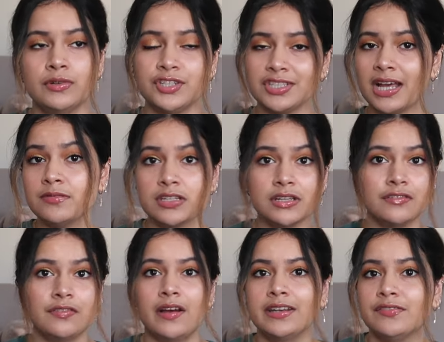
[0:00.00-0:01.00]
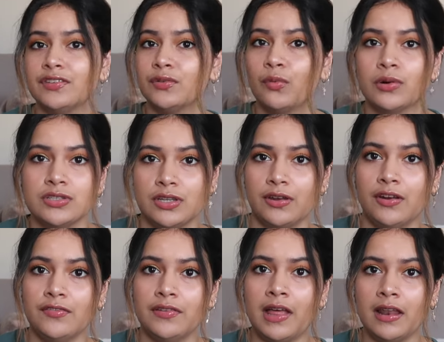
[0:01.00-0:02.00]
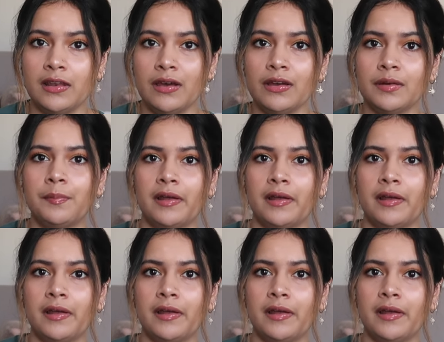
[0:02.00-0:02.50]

which is absolutely fine if you want to go for that look,